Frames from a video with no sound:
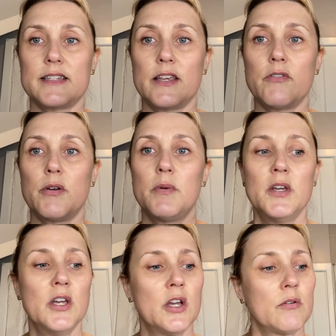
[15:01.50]
serum,
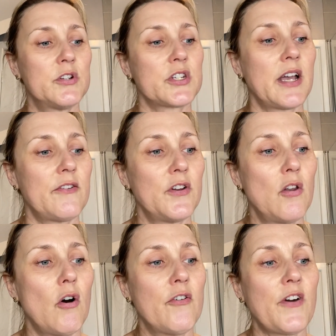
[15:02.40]
which have a
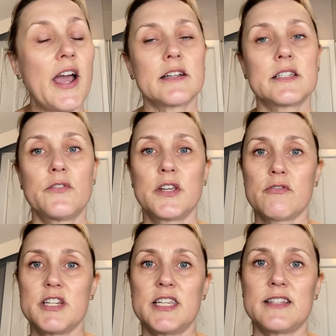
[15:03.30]
lot of active
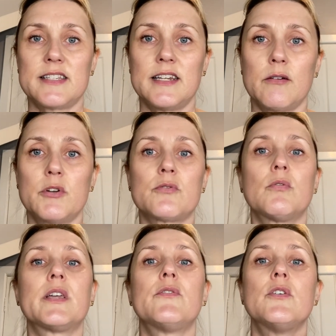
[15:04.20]
ingredients in it, which
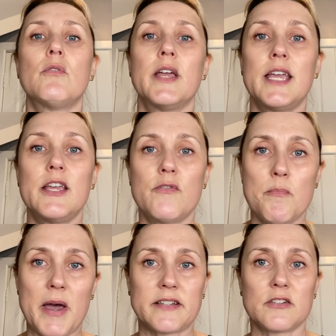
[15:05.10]
will give you
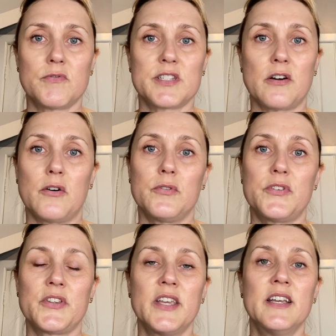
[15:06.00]
even better
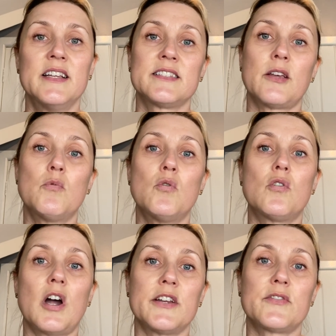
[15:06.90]
results. So
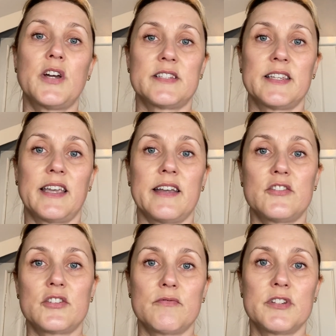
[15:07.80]
more kind of cutting
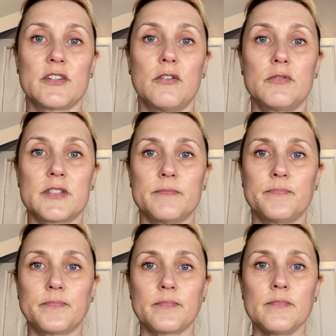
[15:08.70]
edge results.
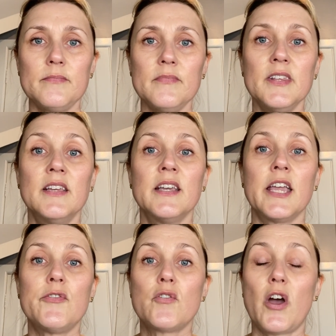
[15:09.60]

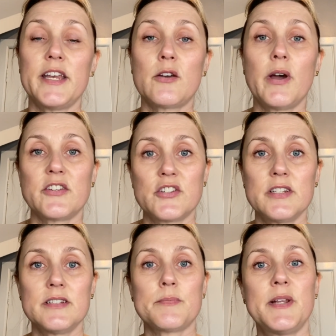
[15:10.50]
If you've got any
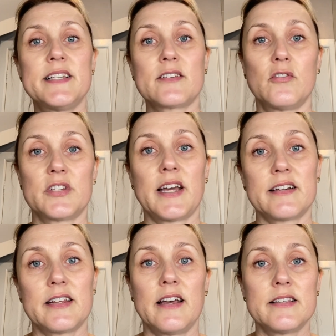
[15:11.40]
questions, please
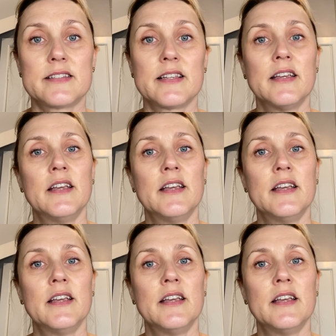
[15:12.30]
contact us